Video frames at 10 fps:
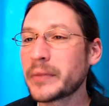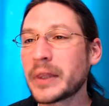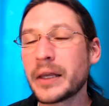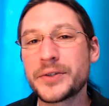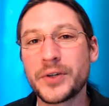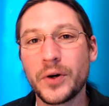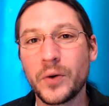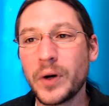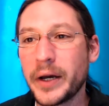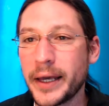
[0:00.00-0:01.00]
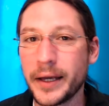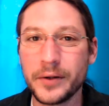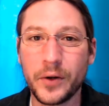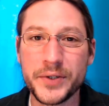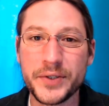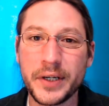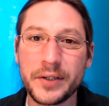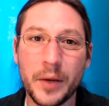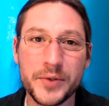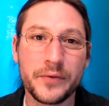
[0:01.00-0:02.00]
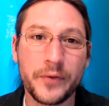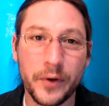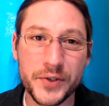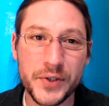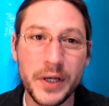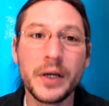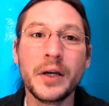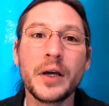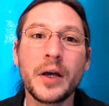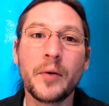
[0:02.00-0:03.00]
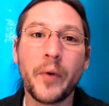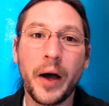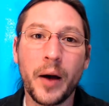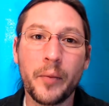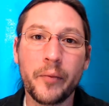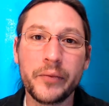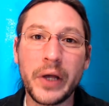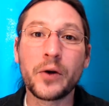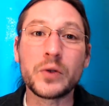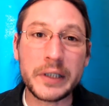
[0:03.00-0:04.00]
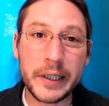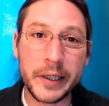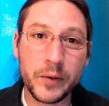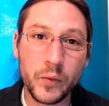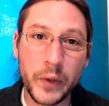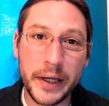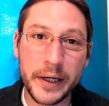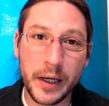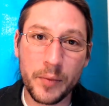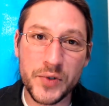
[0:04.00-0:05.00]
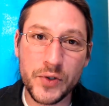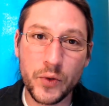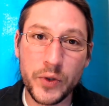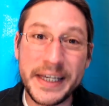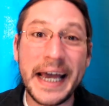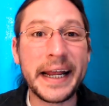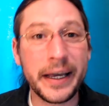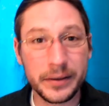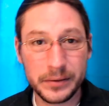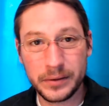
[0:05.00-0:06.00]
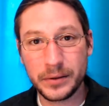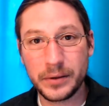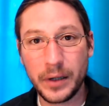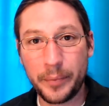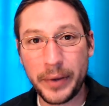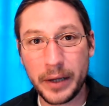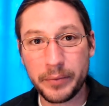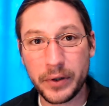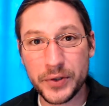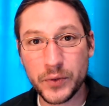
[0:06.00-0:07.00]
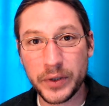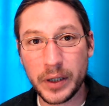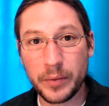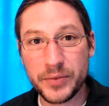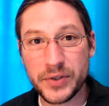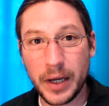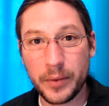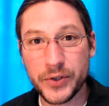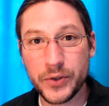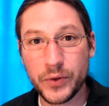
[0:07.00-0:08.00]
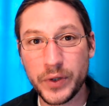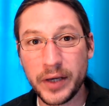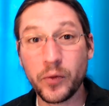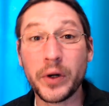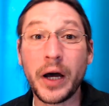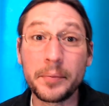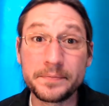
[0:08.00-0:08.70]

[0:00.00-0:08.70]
So, again, always think adoption first, not only when it comes to getting a pet, but also when it comes time to give one up.